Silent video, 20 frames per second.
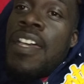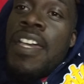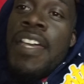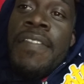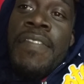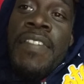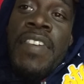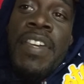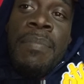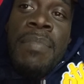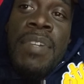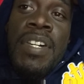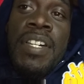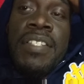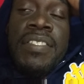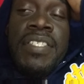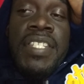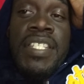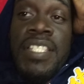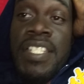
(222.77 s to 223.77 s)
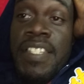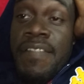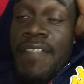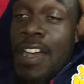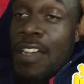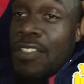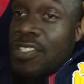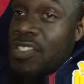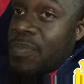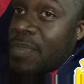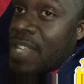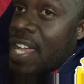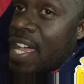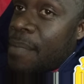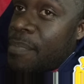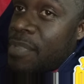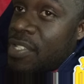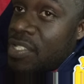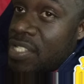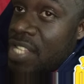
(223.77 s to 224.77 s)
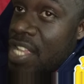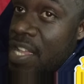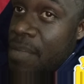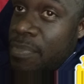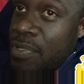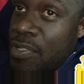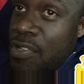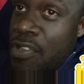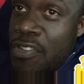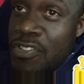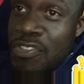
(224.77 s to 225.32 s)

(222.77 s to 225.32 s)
and them they leave awesome comments down below.